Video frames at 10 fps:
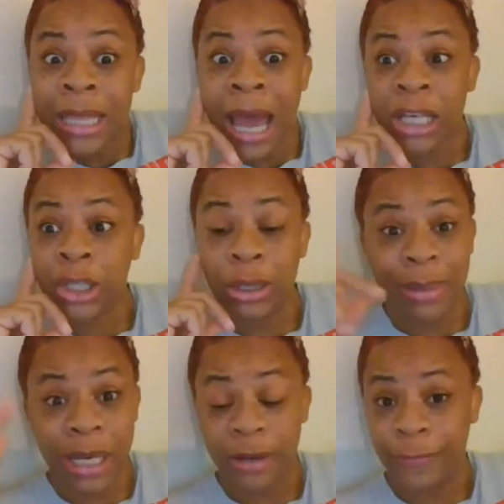That should
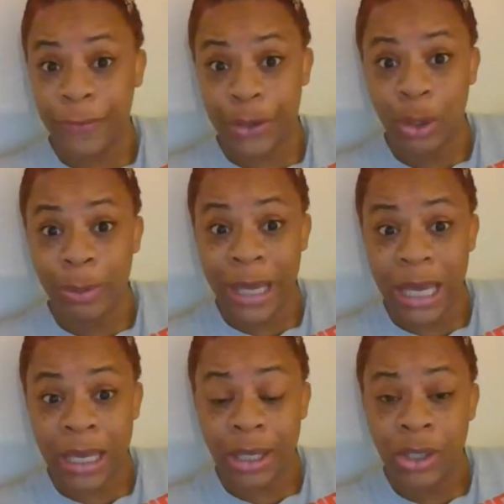have been it for you,
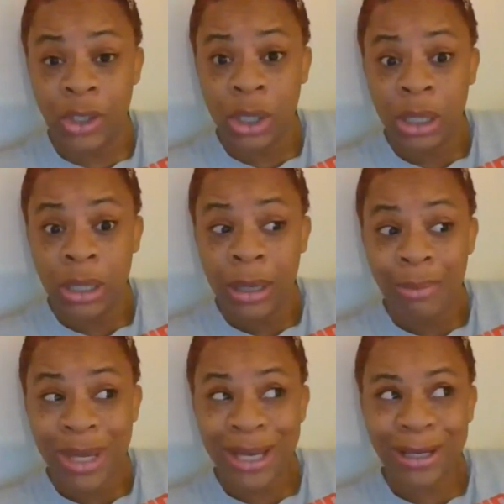Paige,
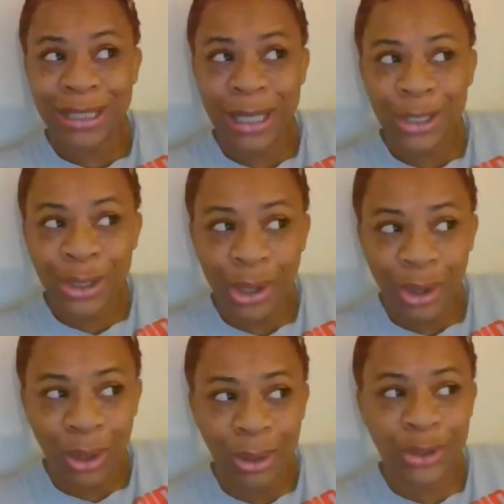because he
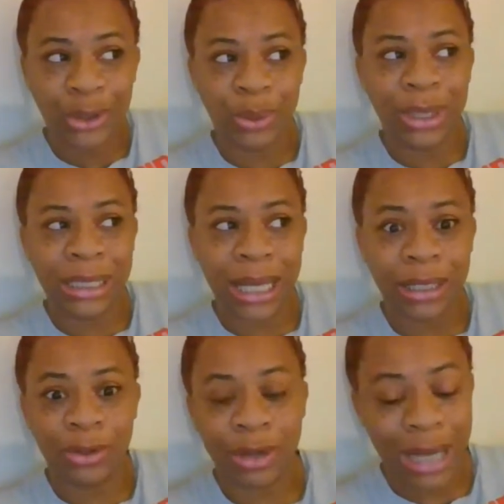told you he's
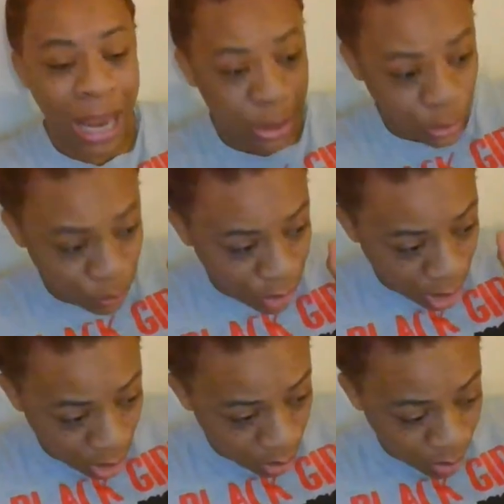not attracted. And you
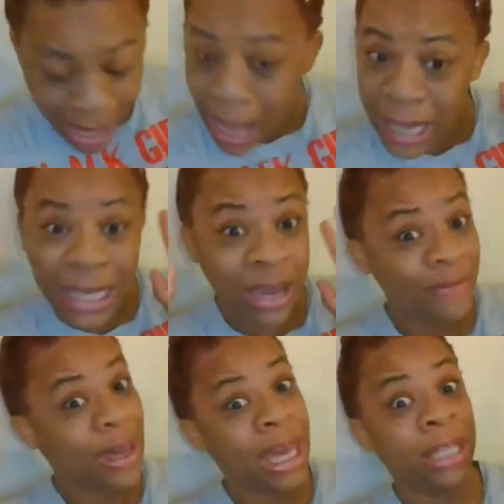know, I
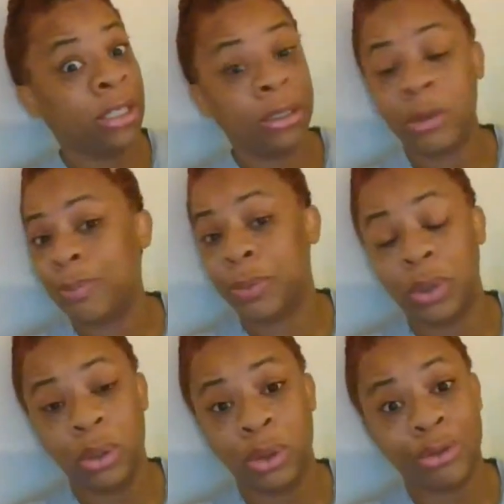give it to
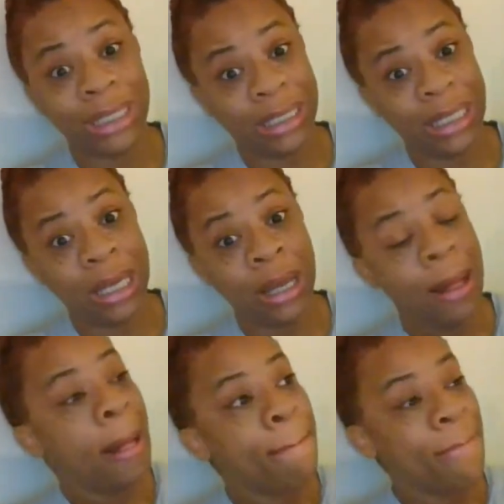Chrissy.
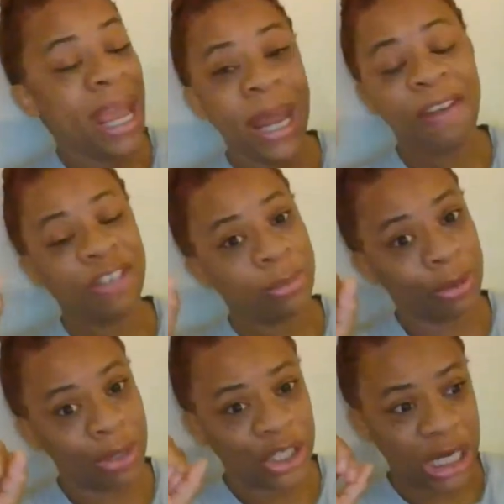Men have to
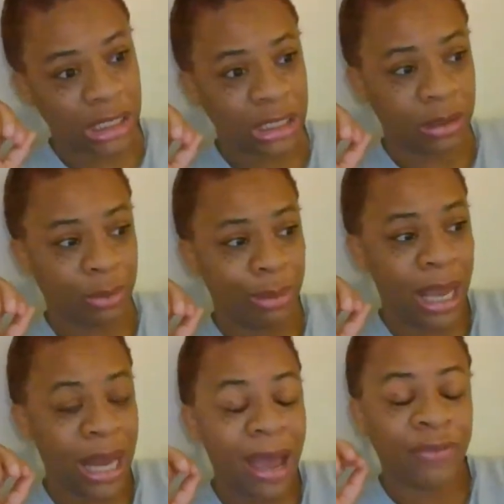be rejected.
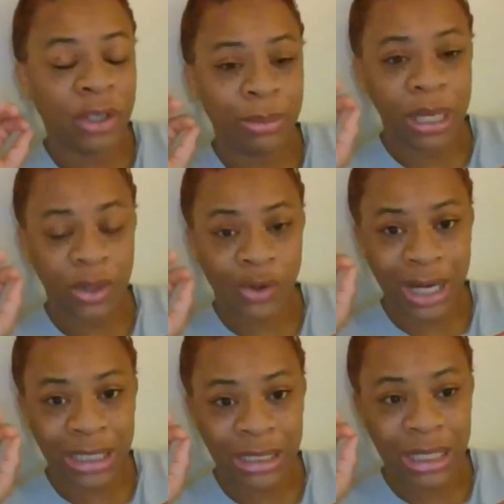Men have to be
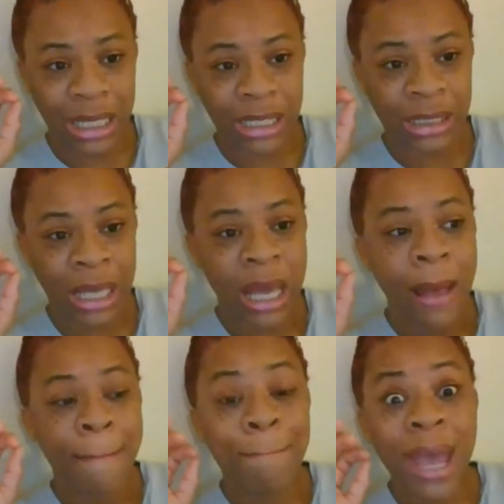attracted to us.
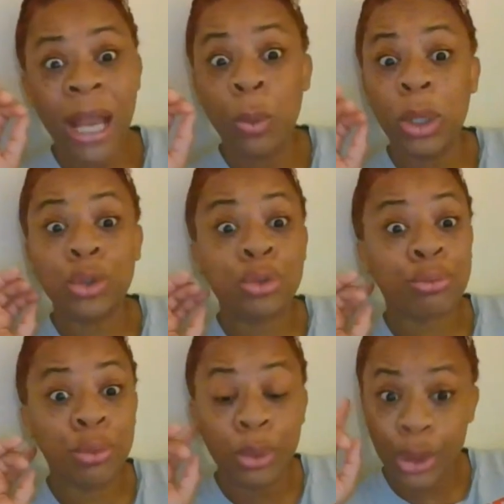Men will
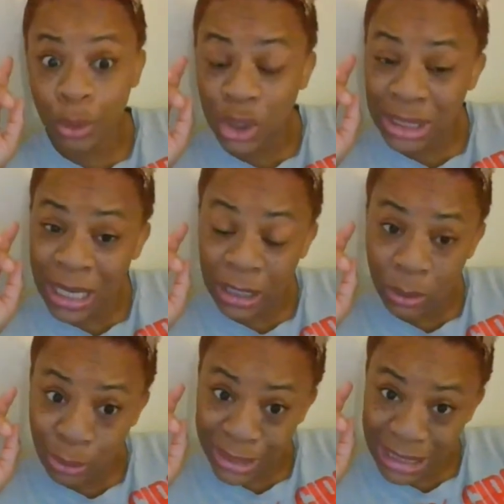screw you just like
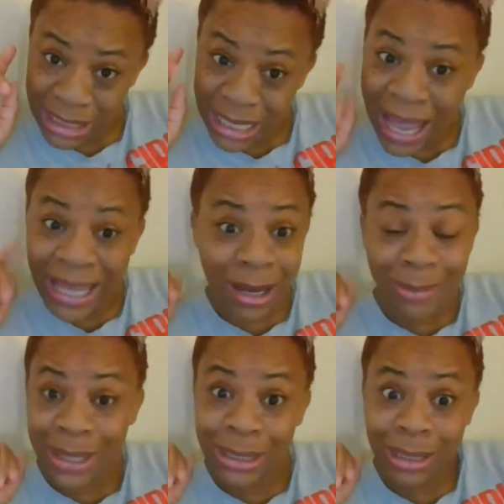little Chrissy did and
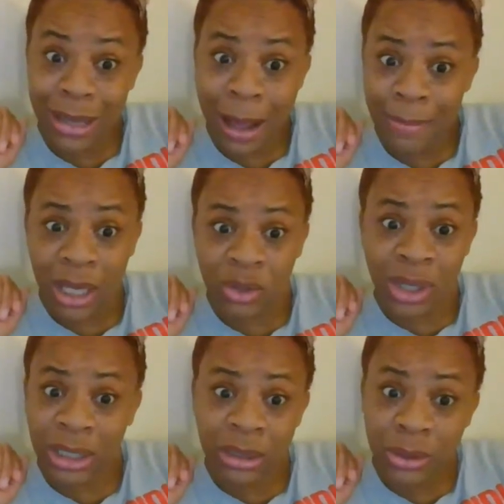get up and tell you, I'm not
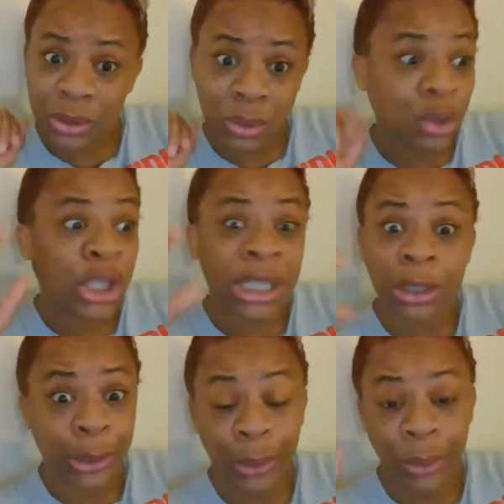attracted to you. You're
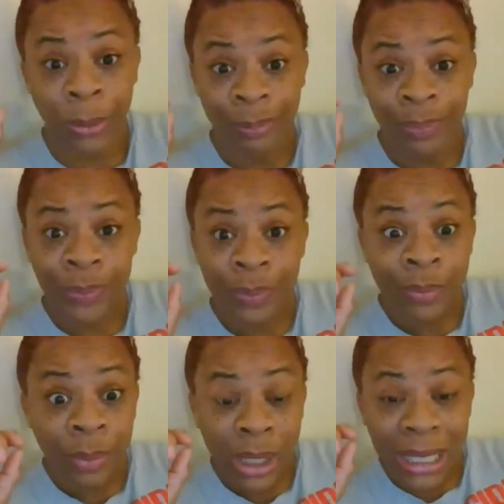just a hoe.
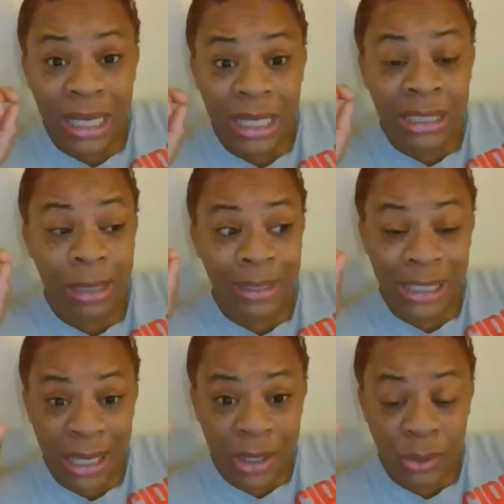Ladies, let me
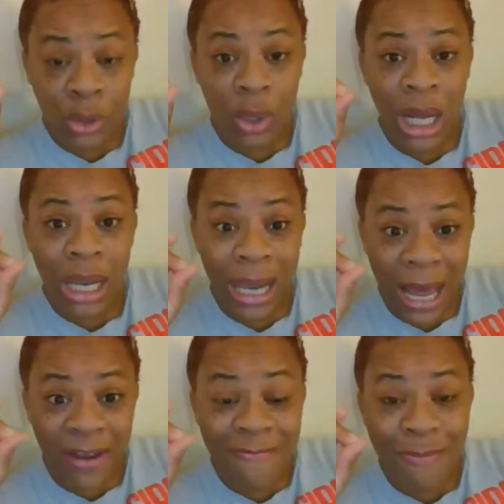tell you, to a
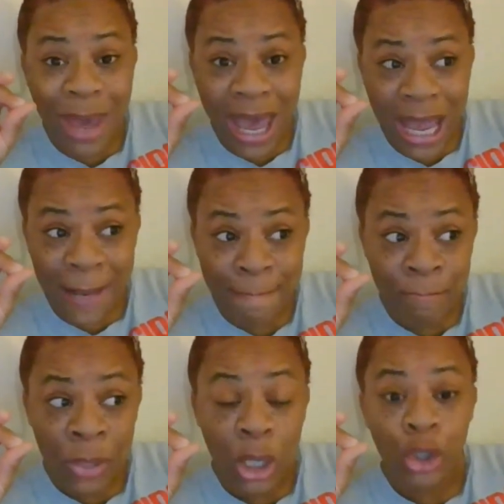lot of men,
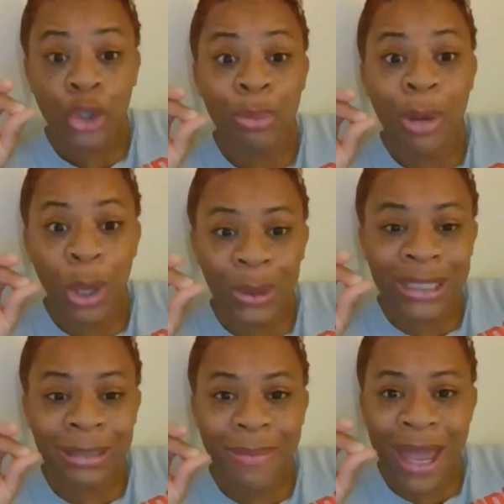to
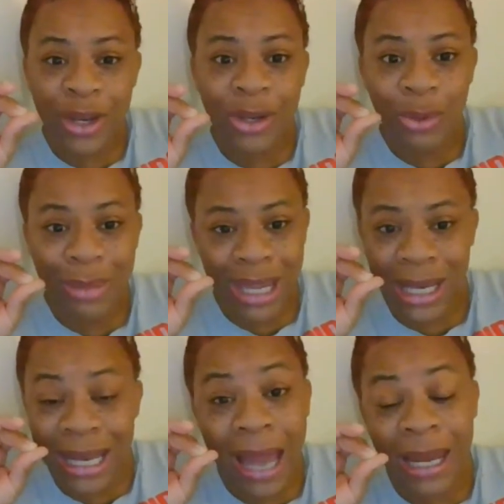most men you
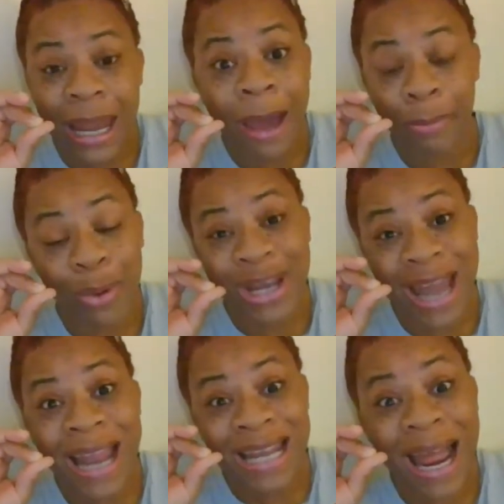meet,
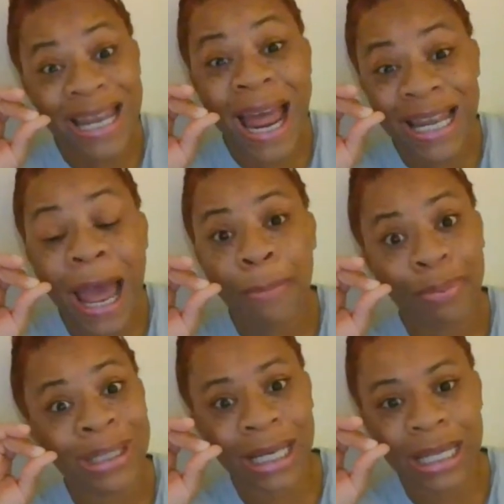
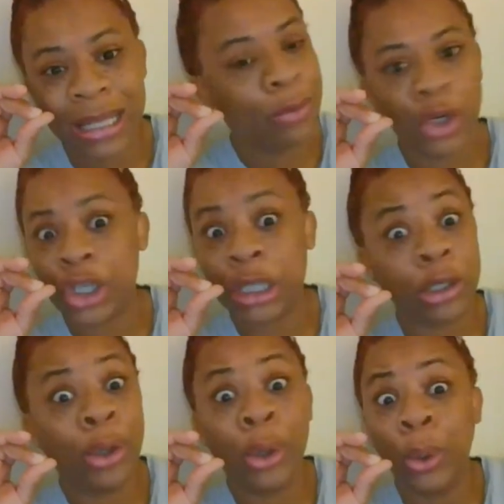99.9999% of them, you're
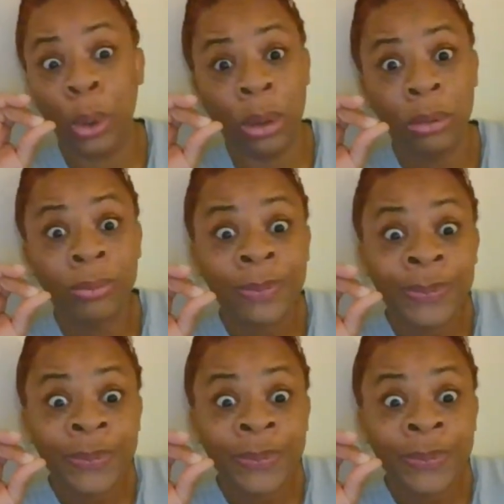just a hoe.